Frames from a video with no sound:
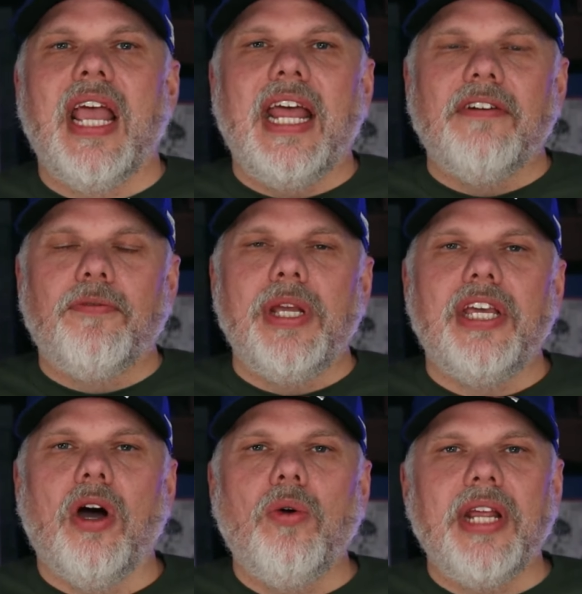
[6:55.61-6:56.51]
And if we
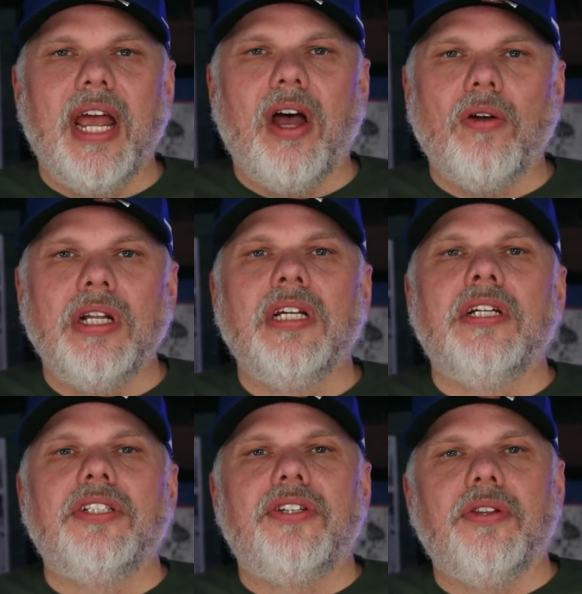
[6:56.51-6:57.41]
go down
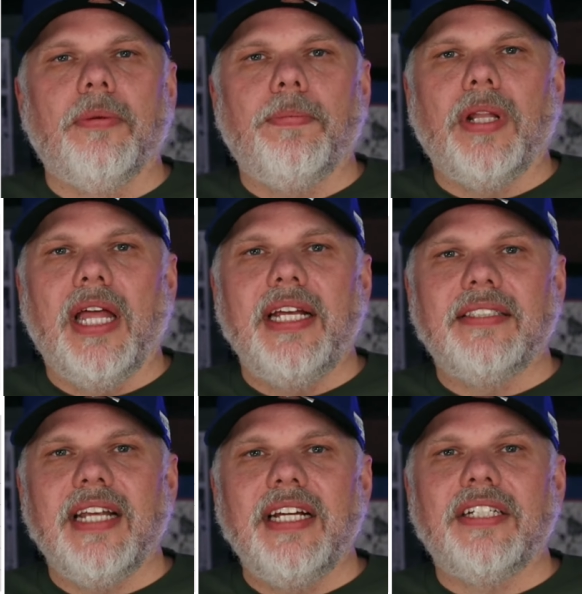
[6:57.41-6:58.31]
to the
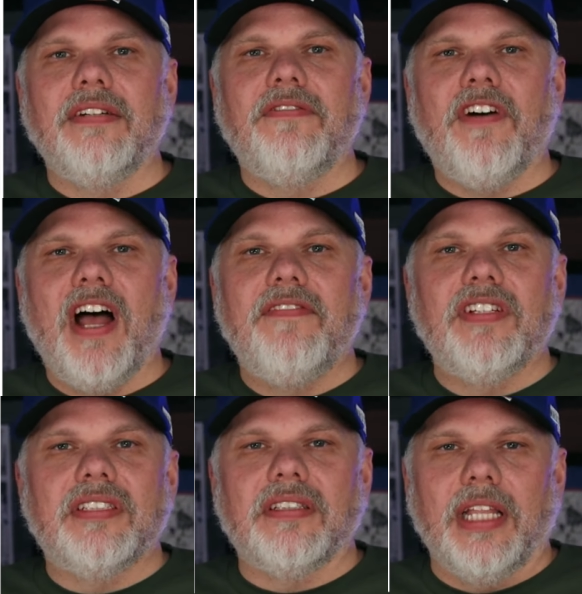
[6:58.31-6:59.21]
PlayStation
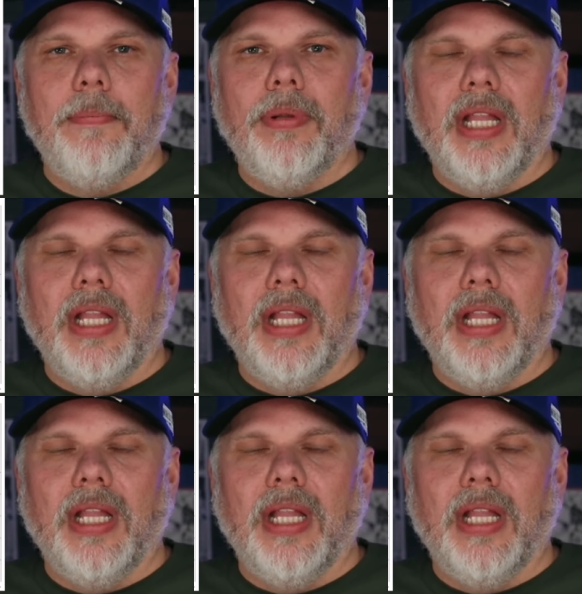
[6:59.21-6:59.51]
5 Slim